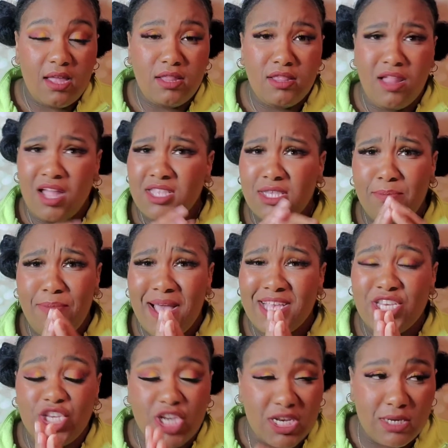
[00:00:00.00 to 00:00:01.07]
not to
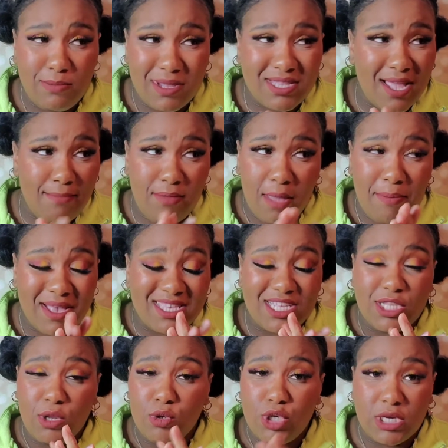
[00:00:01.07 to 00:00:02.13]
pass judgment. I'm not
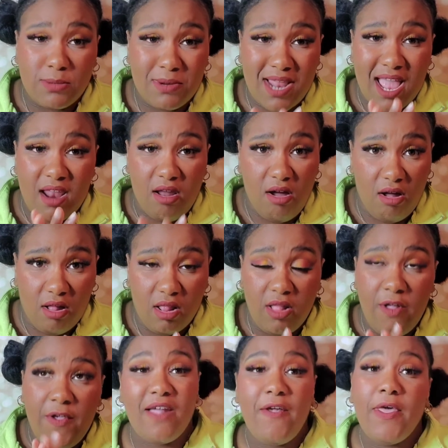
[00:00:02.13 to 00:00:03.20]
passing no judgment at all.